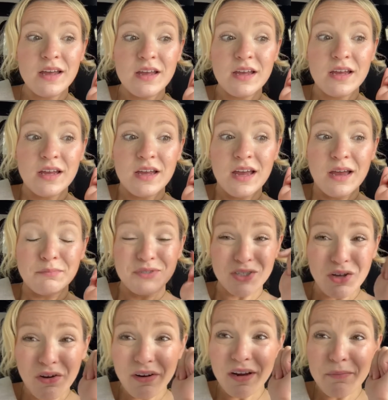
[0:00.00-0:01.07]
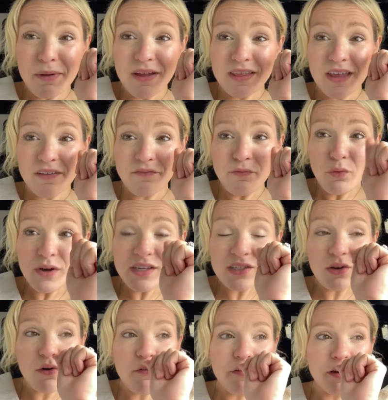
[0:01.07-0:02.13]
sorry about that
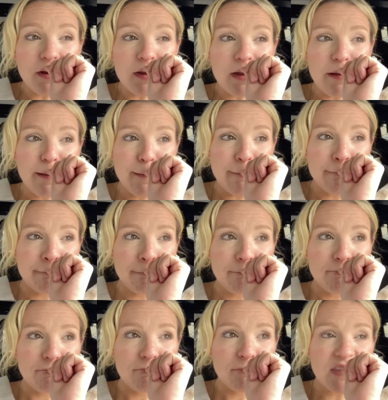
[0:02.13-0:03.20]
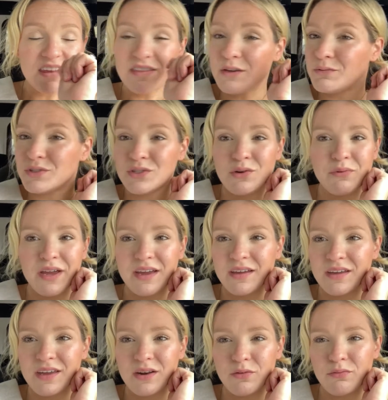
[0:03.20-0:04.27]
voiceover. Um, there was no way I could get
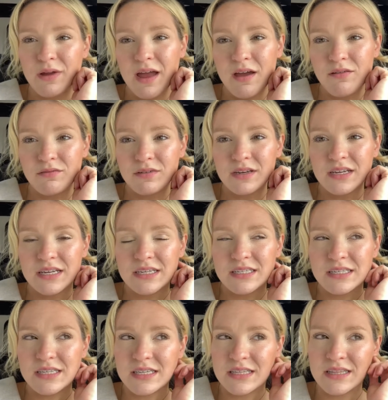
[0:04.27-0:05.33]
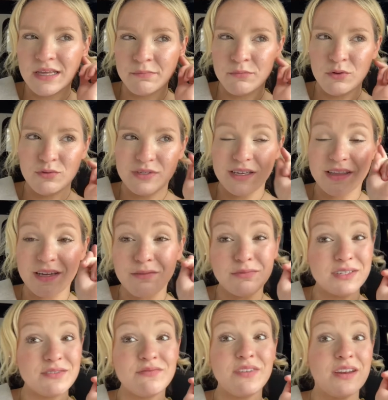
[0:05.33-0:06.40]
around it. The music there was
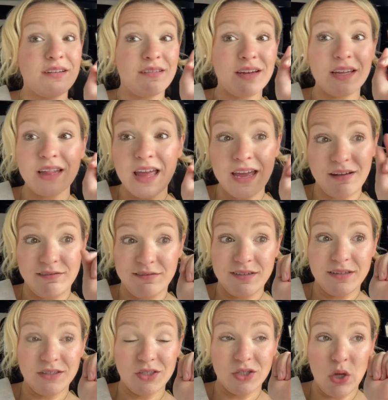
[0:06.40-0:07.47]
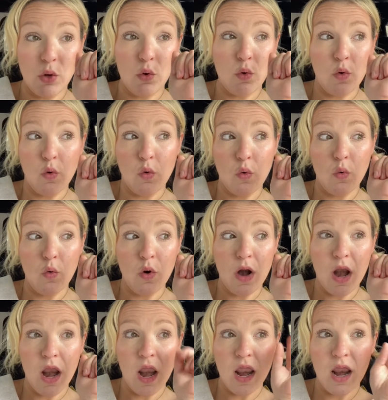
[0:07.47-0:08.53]
very loud. So
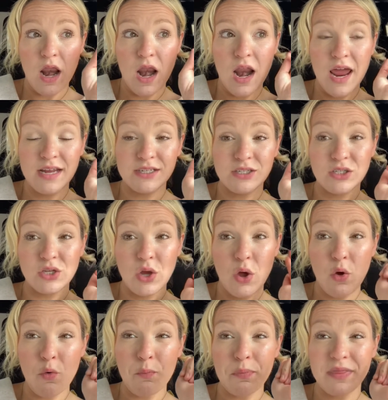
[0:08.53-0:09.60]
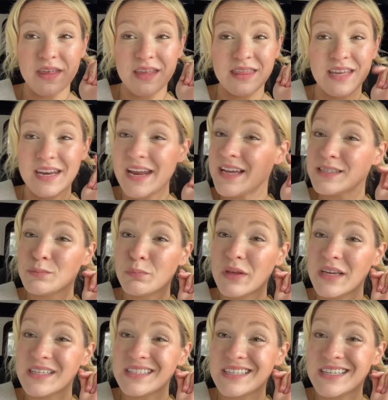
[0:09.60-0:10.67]
let's hope that the next place
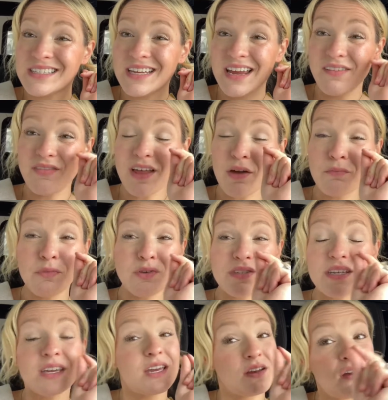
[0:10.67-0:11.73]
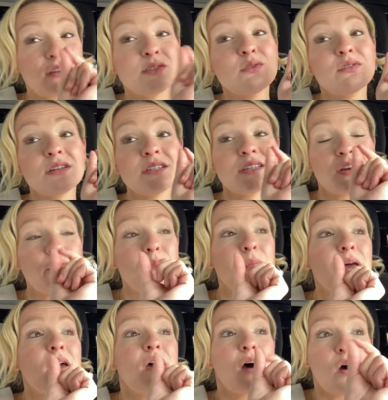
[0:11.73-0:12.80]
doesn't have loud music. And also let's hope,
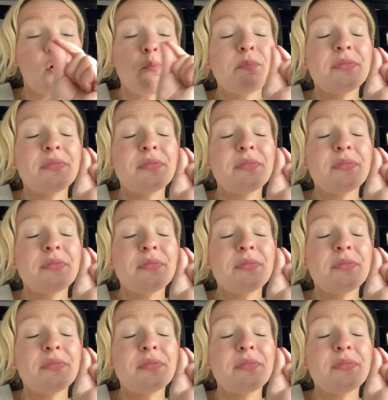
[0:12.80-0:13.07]
hope that